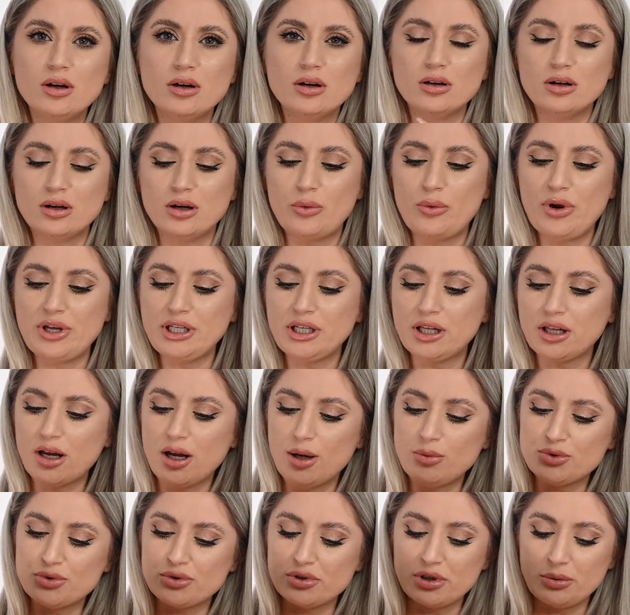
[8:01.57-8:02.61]
When it
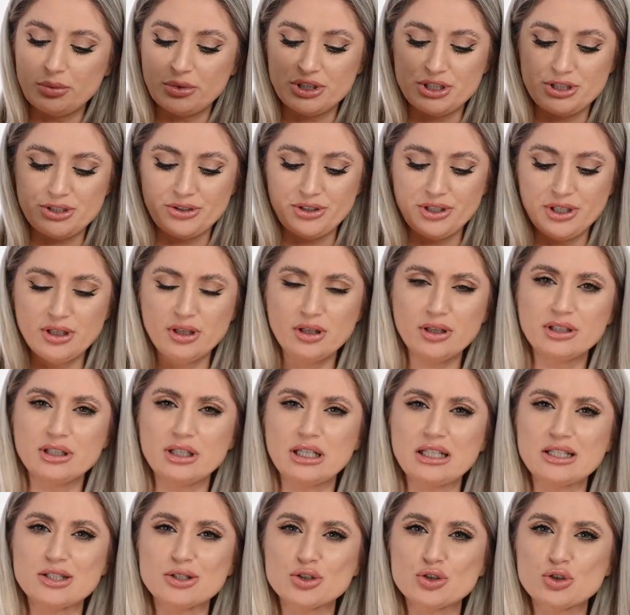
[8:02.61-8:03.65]
comes to the material,
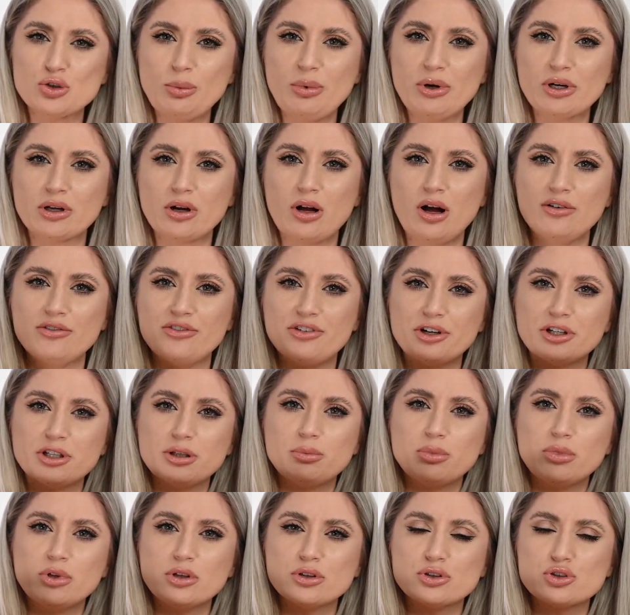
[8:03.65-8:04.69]
it's super
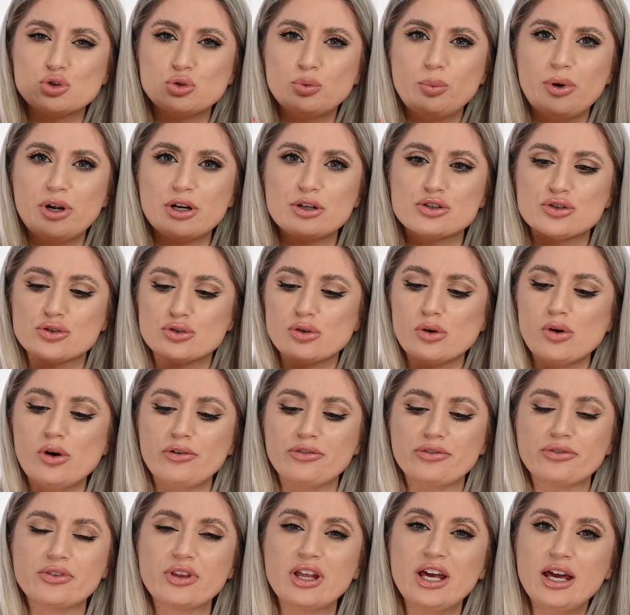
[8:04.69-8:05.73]
comfortable, super
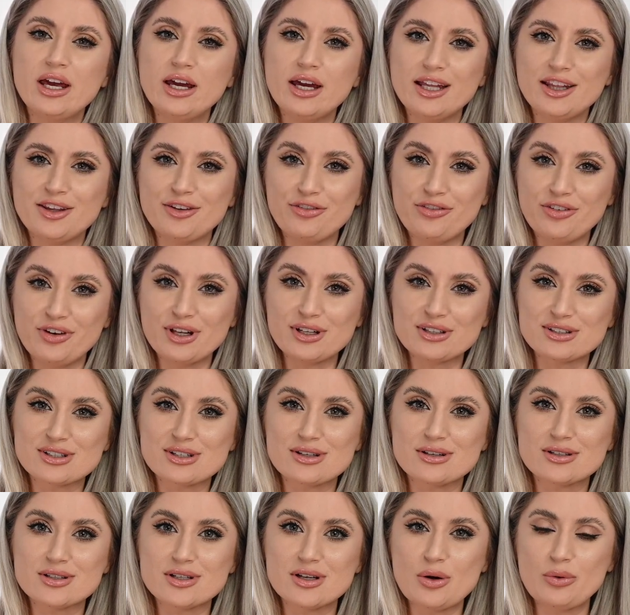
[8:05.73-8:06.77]
soft. It feels
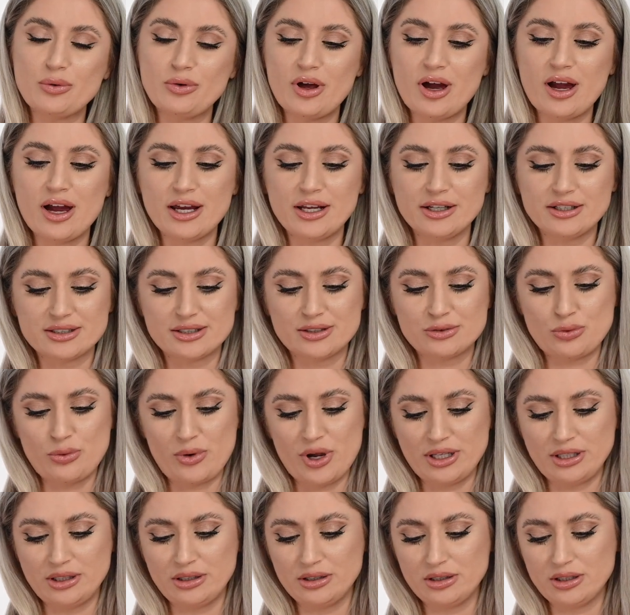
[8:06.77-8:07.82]
so nice
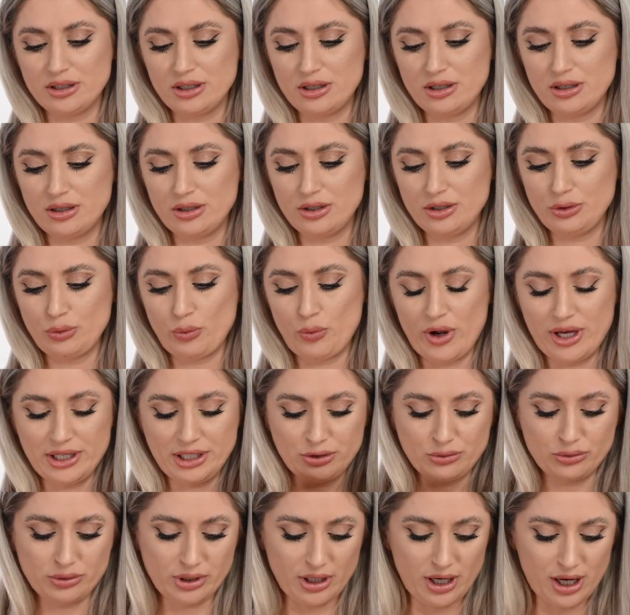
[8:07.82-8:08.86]
when
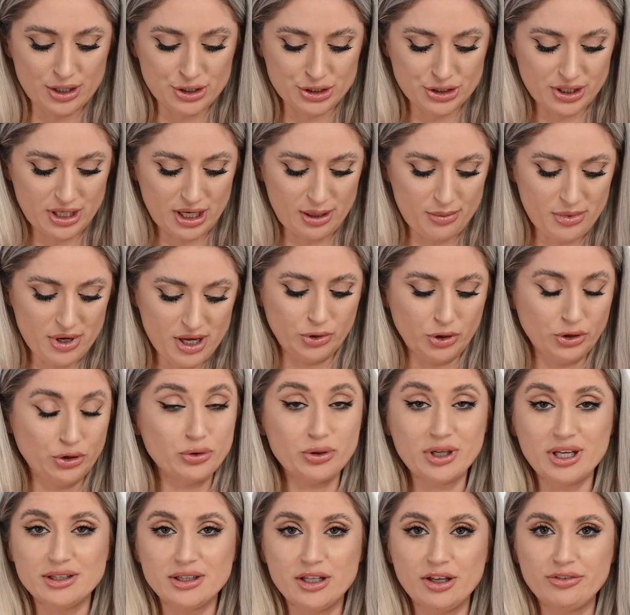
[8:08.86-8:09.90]
you touch them. You
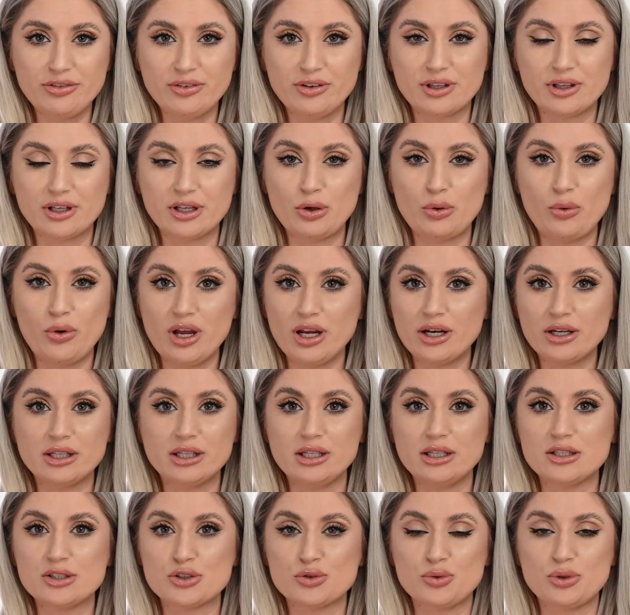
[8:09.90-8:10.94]
can definitely wear
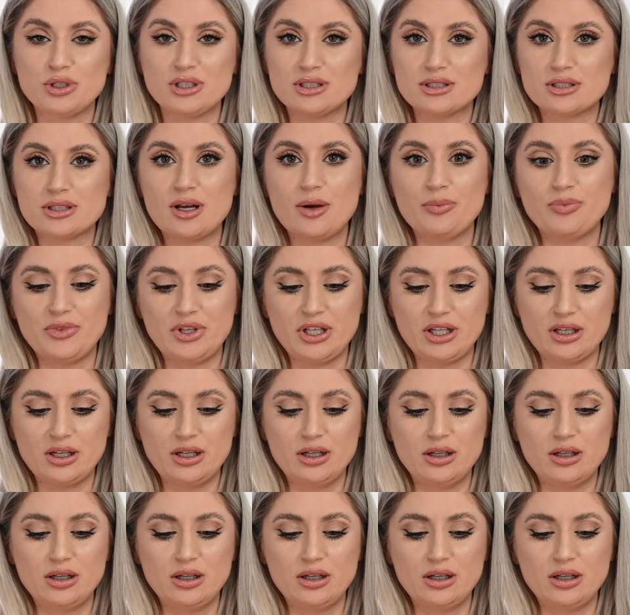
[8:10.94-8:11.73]
this with something